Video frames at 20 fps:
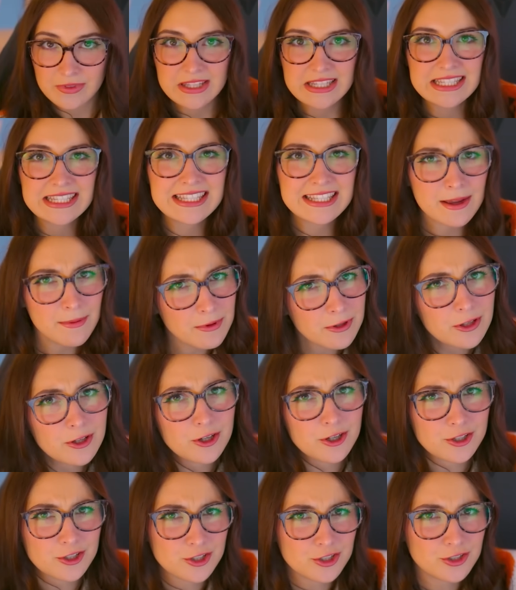
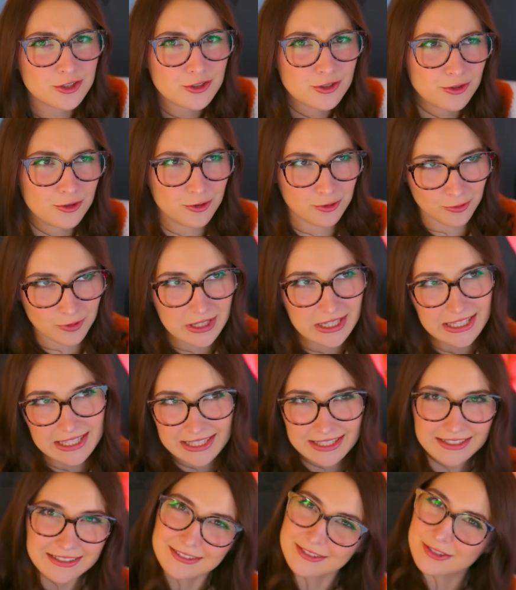Similar
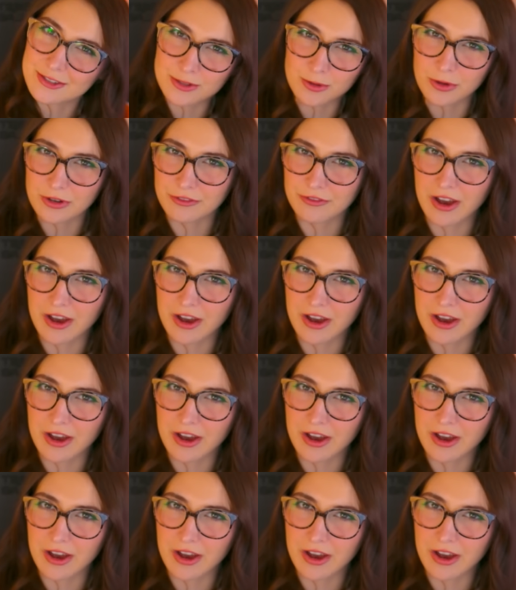green sort of